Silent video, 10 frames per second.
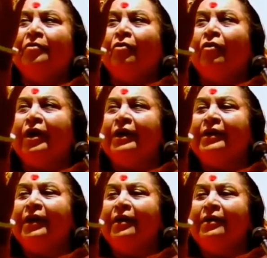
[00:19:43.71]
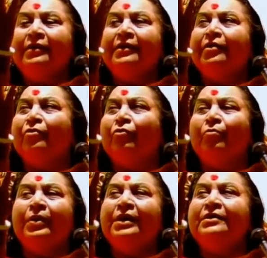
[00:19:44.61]
all right there in their
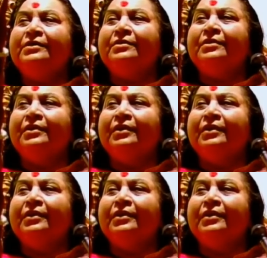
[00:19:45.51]
own place,